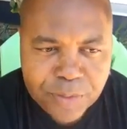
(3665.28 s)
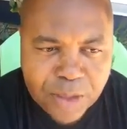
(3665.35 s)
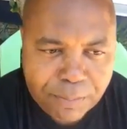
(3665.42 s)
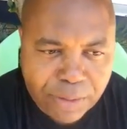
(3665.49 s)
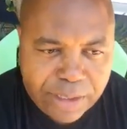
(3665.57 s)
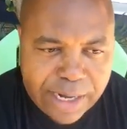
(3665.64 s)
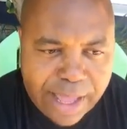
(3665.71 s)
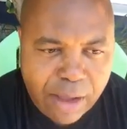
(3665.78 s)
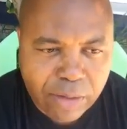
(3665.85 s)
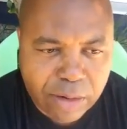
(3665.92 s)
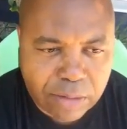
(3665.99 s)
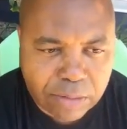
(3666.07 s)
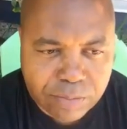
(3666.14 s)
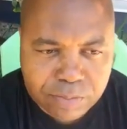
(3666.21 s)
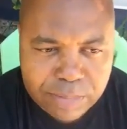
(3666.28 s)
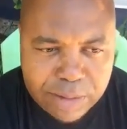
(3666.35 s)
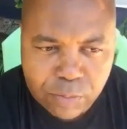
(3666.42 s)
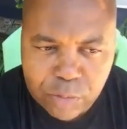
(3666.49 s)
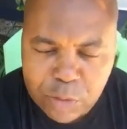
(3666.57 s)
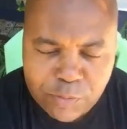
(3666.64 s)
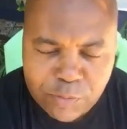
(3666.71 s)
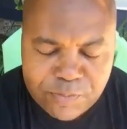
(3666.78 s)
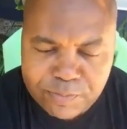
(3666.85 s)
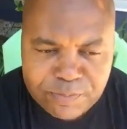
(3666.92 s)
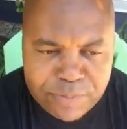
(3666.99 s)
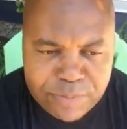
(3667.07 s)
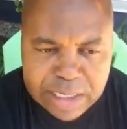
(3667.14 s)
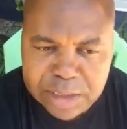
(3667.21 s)
put it out when you
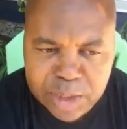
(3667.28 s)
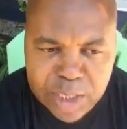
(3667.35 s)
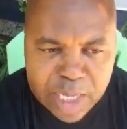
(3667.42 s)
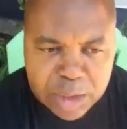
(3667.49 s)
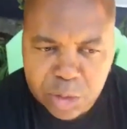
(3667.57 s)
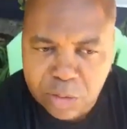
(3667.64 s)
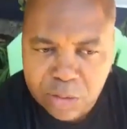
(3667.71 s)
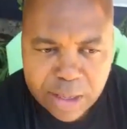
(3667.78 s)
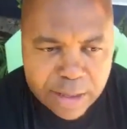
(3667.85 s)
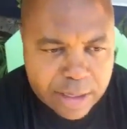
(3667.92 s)
pick a schedule.